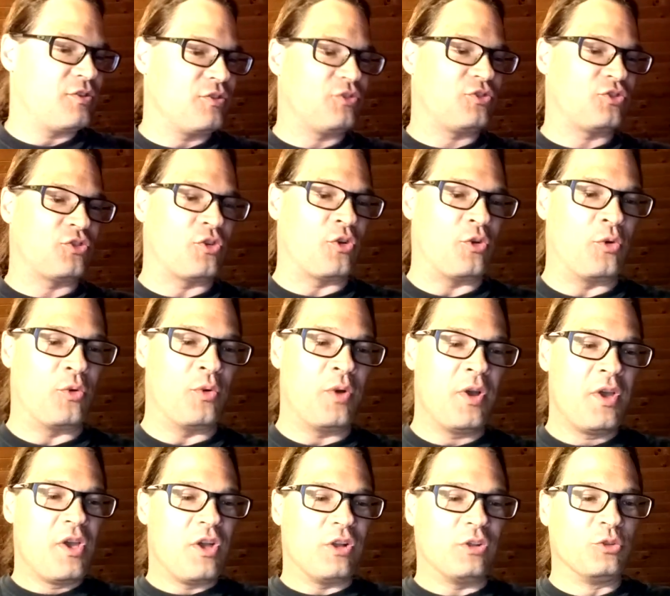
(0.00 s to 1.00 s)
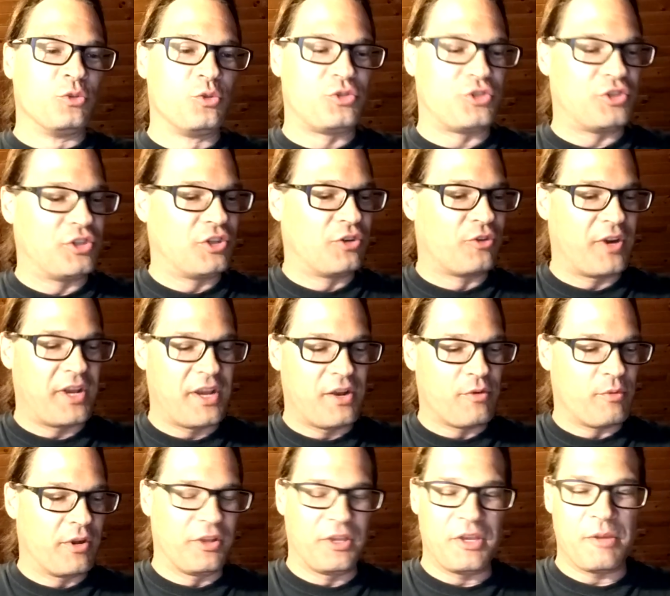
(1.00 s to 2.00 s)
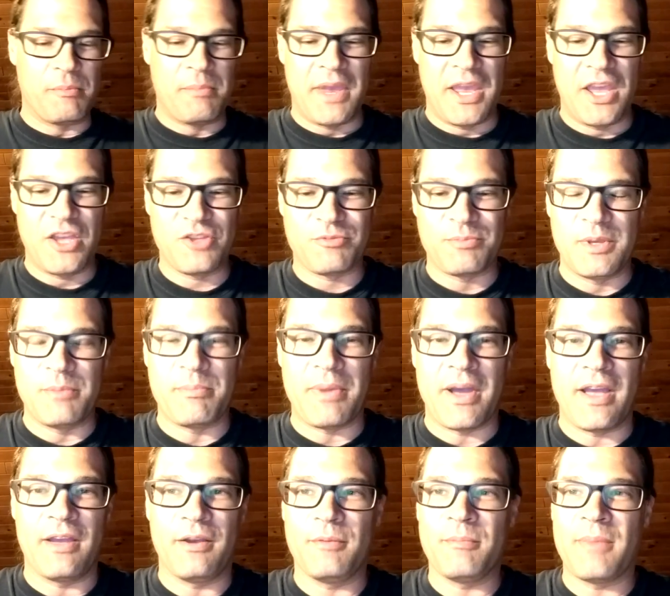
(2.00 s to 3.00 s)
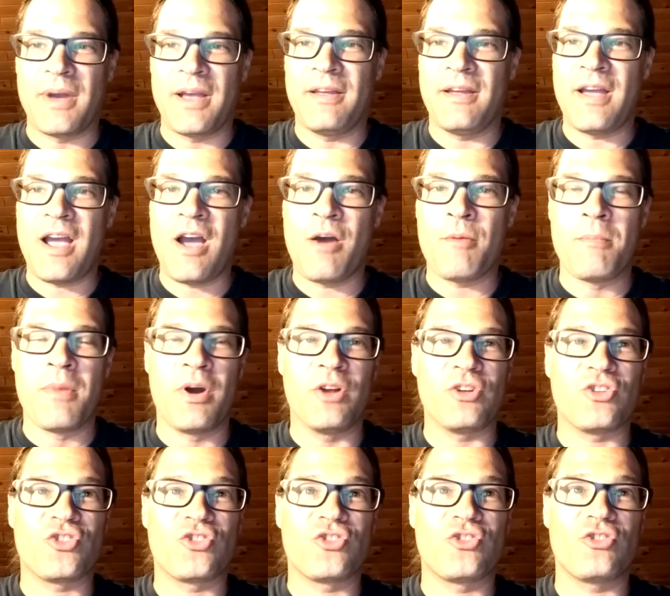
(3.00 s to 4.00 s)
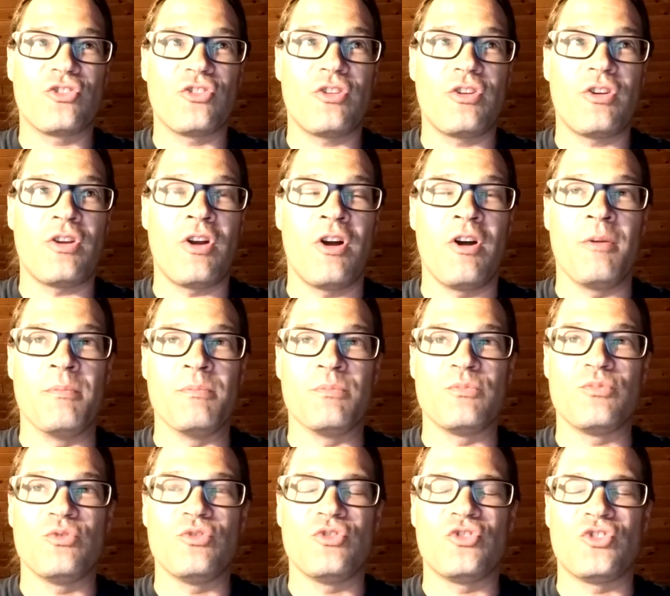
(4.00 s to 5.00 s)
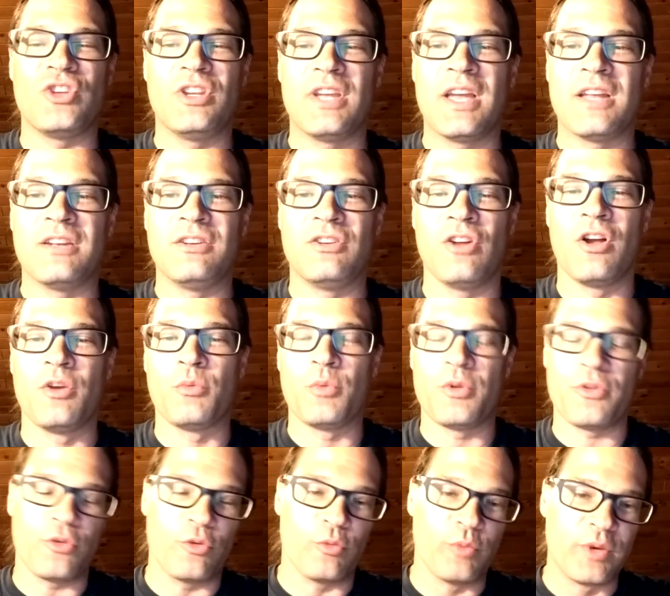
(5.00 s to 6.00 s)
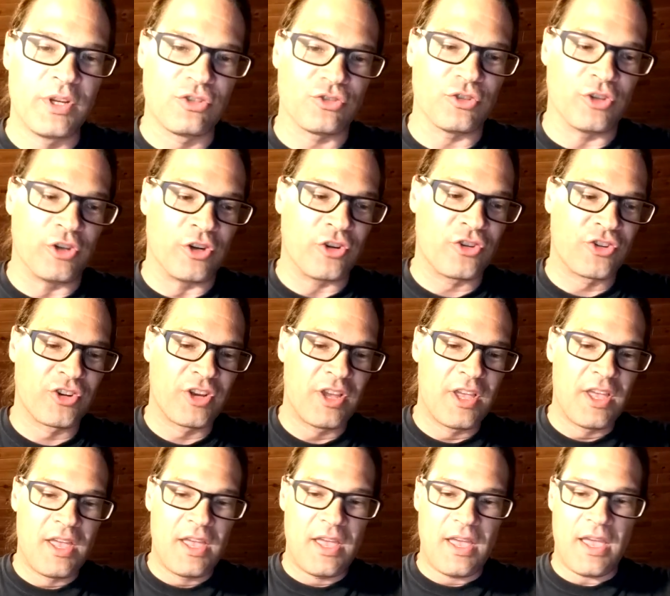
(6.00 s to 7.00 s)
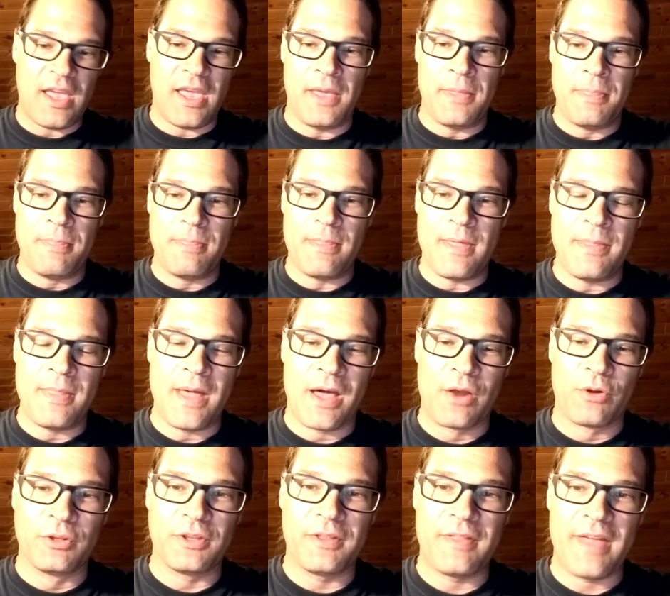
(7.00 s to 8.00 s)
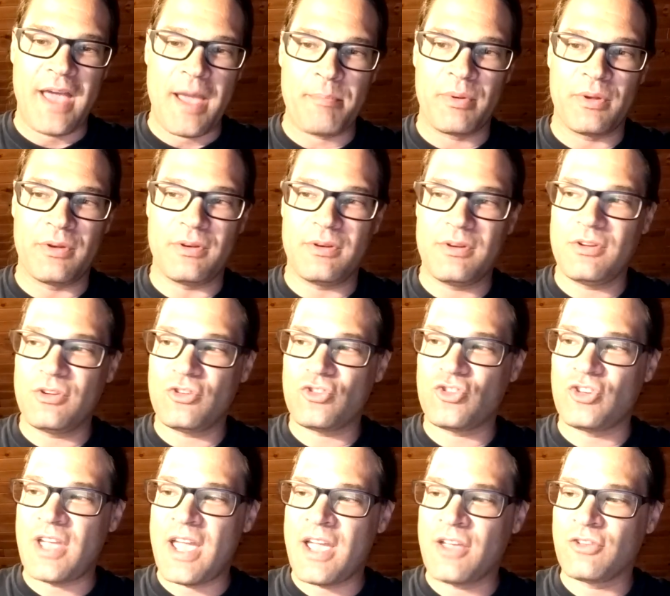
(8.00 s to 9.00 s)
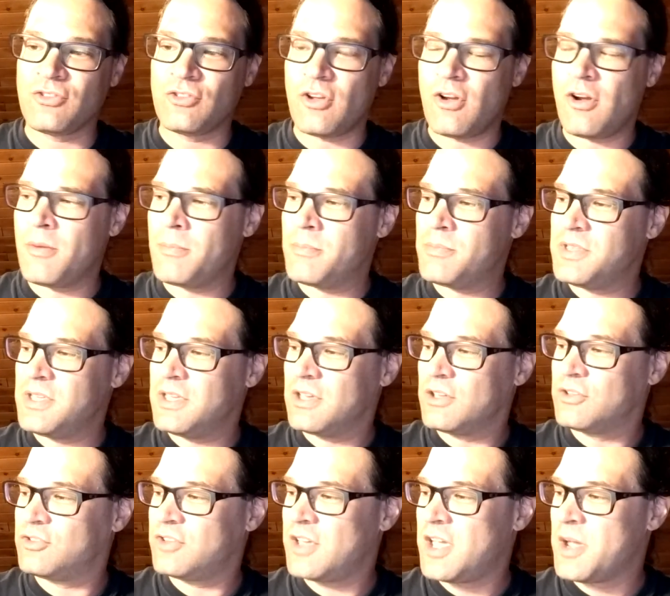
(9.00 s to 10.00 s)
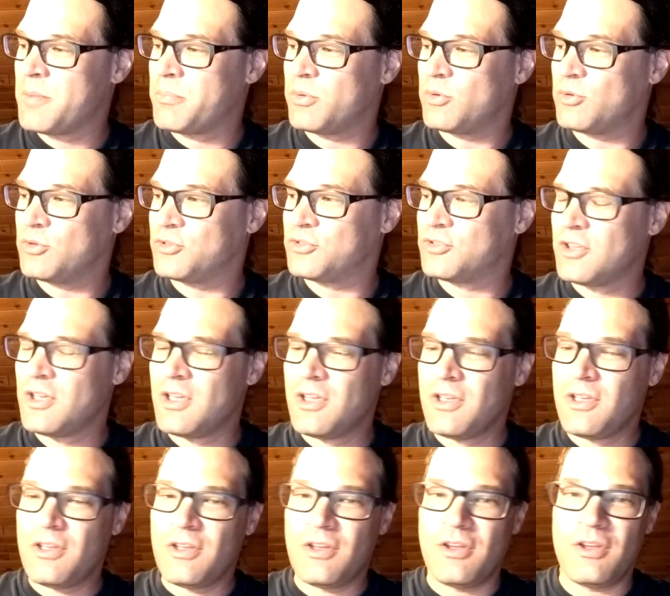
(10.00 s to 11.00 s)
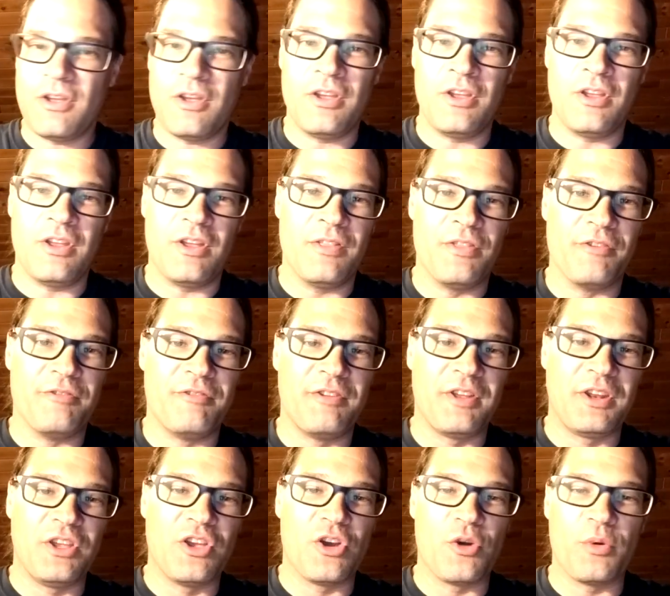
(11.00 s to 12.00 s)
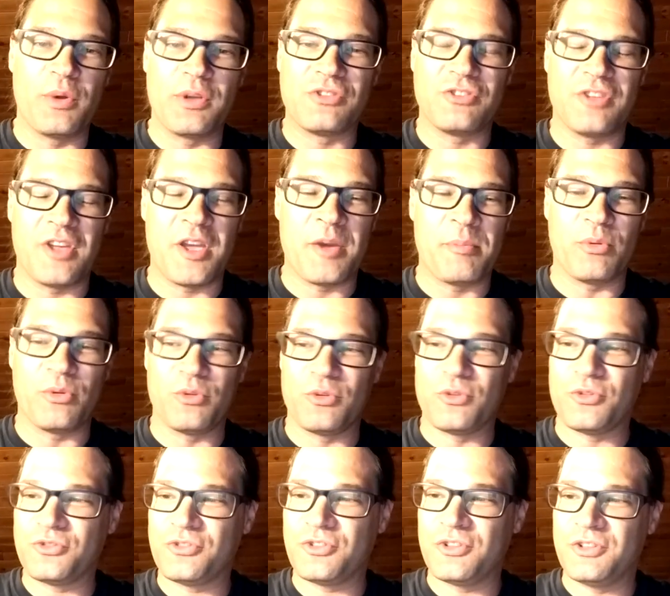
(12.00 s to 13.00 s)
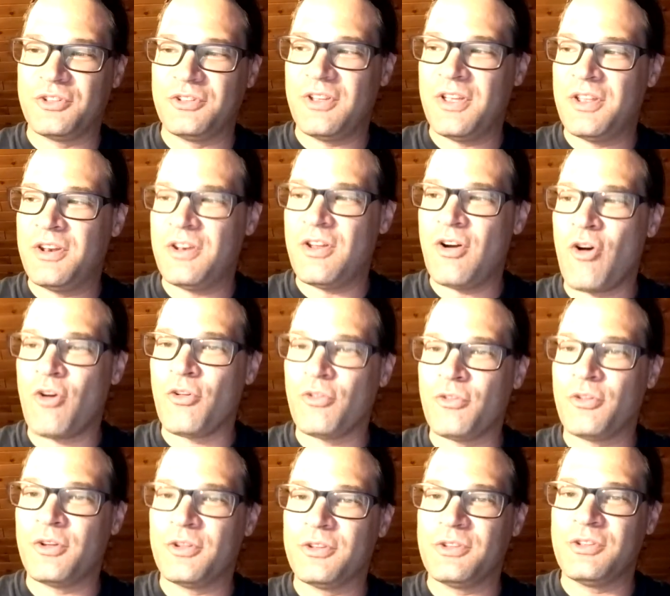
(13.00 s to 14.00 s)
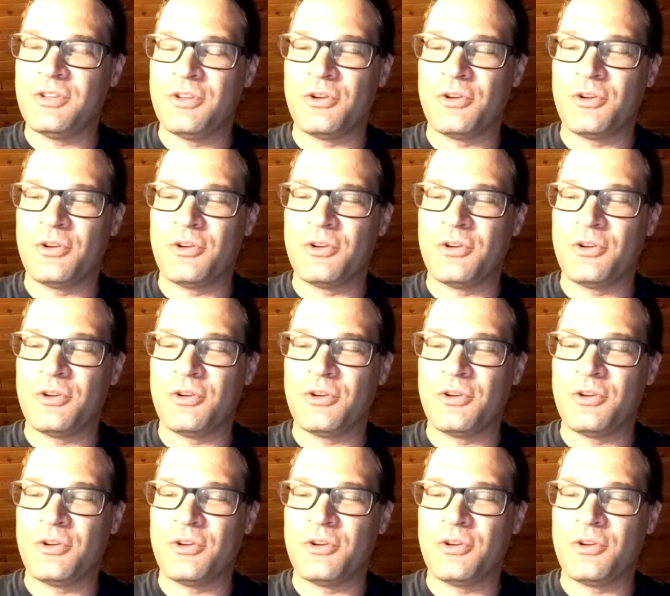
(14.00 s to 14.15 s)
so Lucy Green really amazed me by how much she had done with her research, and not only that, but she has the examples, the video examples, and all the